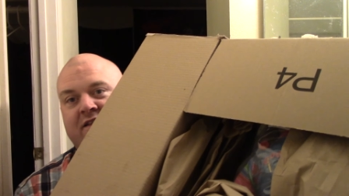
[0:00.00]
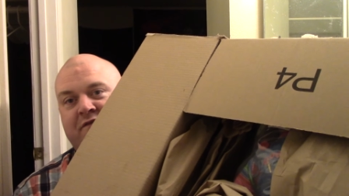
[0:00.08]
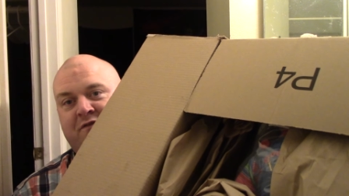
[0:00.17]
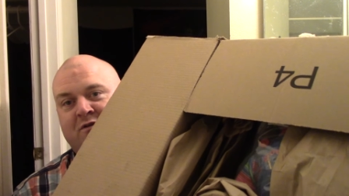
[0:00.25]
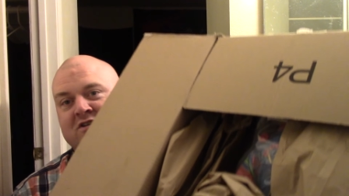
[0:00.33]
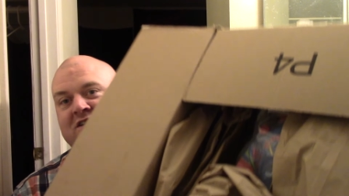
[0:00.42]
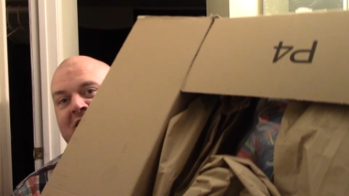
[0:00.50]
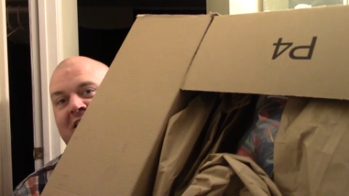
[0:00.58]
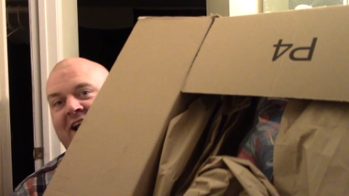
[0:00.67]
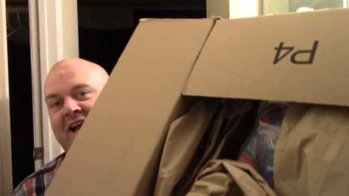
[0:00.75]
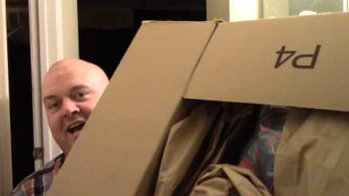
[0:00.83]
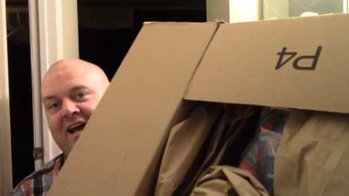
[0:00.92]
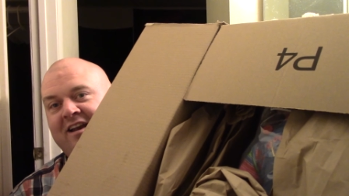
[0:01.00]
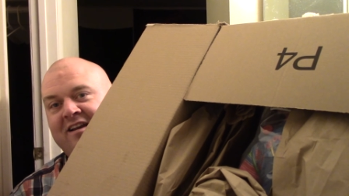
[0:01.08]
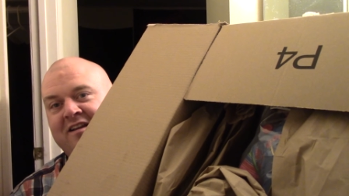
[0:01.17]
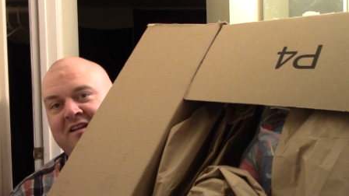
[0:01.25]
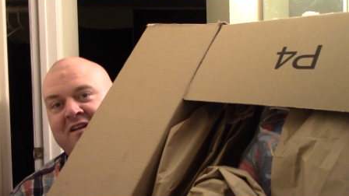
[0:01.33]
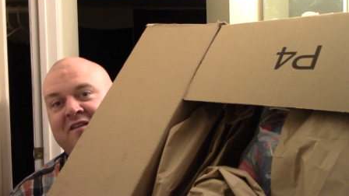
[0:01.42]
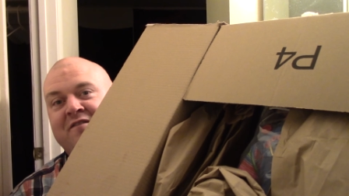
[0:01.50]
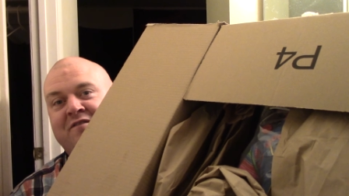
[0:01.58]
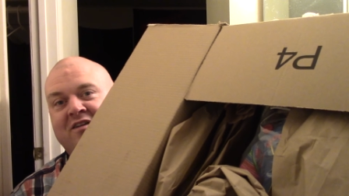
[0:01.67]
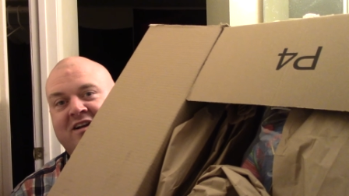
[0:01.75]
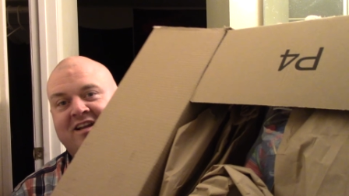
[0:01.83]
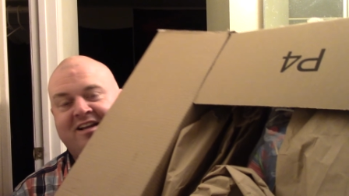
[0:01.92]
The first look I got.
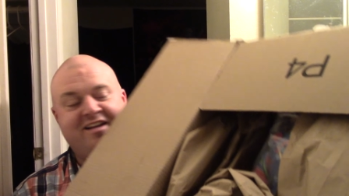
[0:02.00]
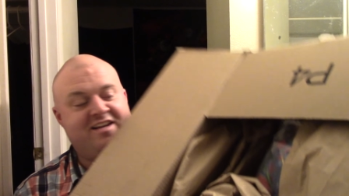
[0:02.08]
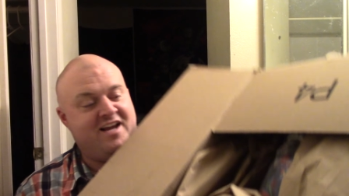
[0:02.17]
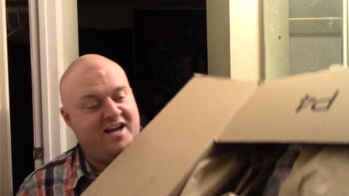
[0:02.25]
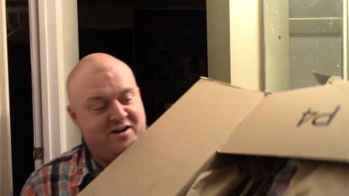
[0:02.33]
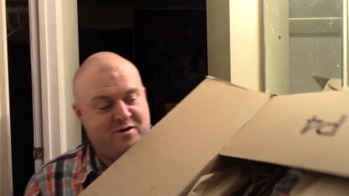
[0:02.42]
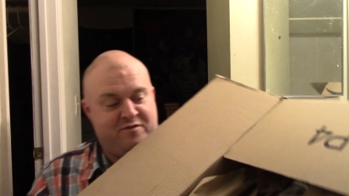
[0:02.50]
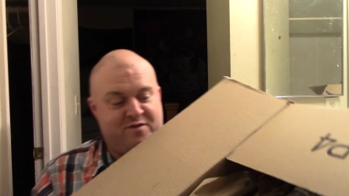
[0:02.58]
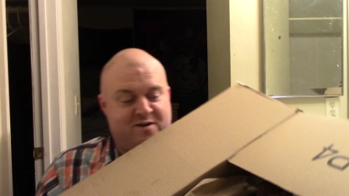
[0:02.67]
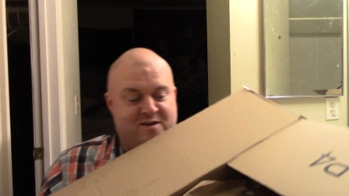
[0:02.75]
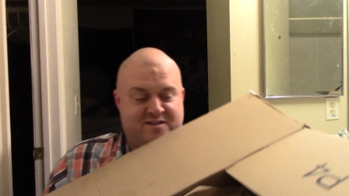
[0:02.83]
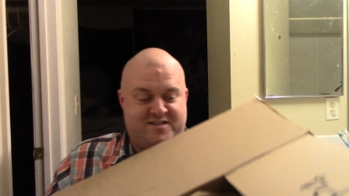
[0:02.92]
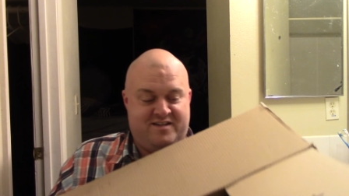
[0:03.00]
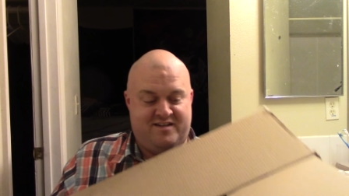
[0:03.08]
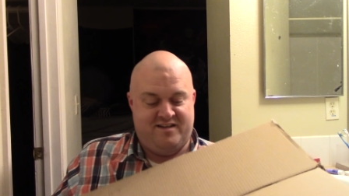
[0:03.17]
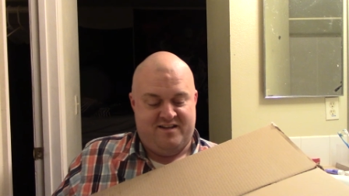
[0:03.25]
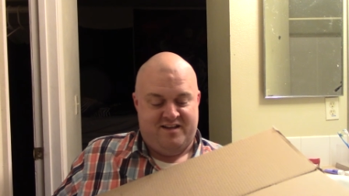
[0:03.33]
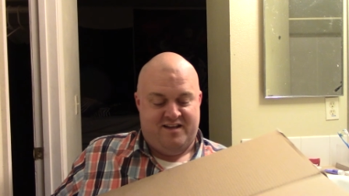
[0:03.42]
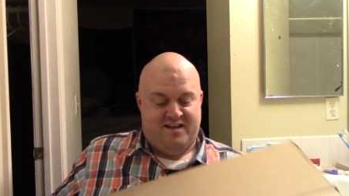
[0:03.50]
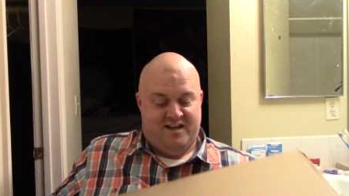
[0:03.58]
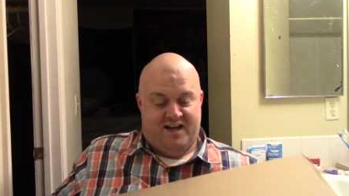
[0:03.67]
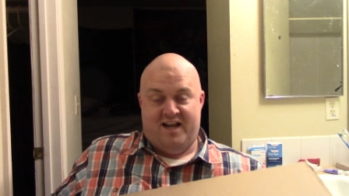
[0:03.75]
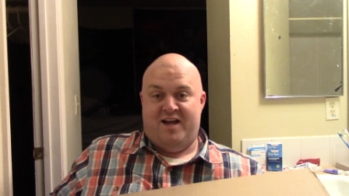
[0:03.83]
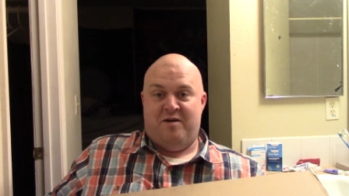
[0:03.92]
Fucking good guy overalls.
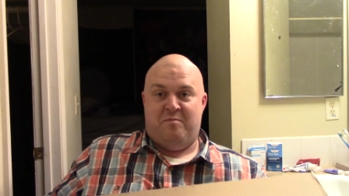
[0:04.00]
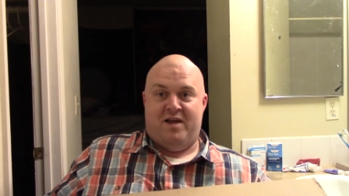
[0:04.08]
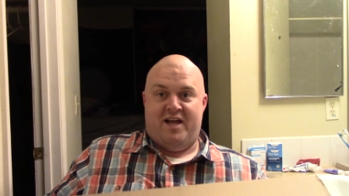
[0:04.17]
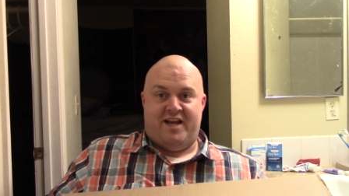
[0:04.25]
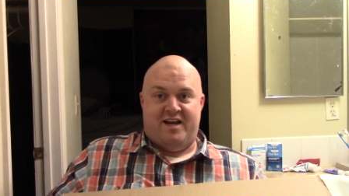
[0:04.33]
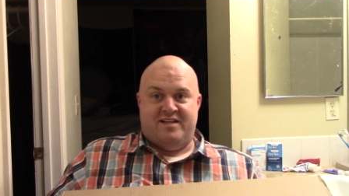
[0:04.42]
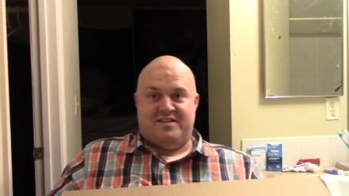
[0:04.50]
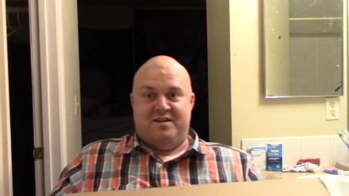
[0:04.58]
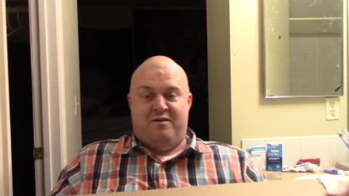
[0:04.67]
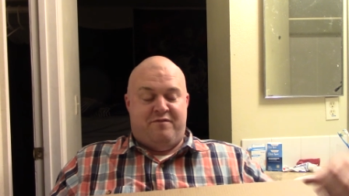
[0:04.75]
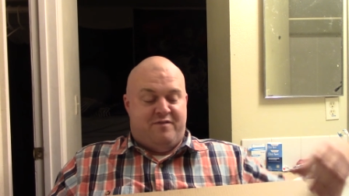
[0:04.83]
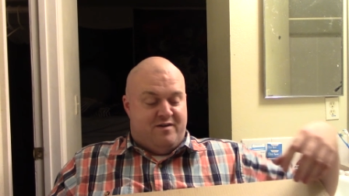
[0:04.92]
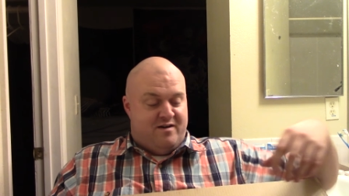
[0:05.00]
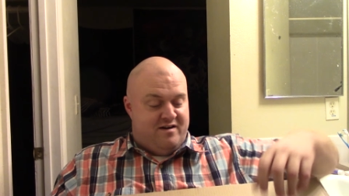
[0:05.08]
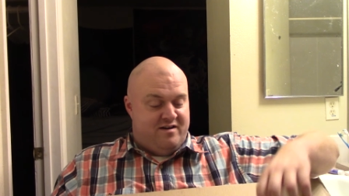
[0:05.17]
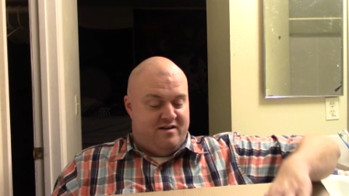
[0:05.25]
I'm liking it so far.